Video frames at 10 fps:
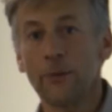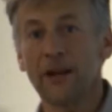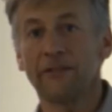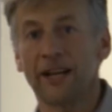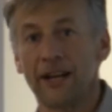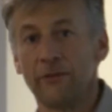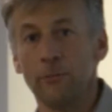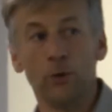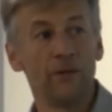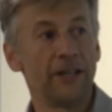that we have a kind of a
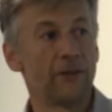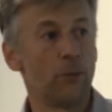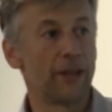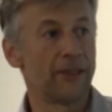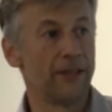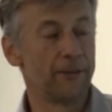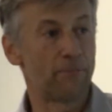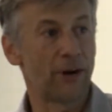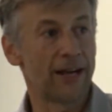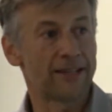movie of what the
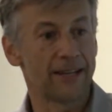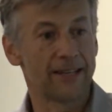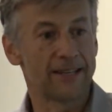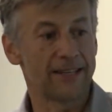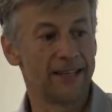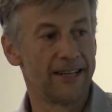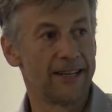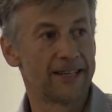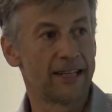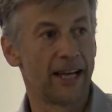process
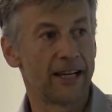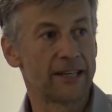is like,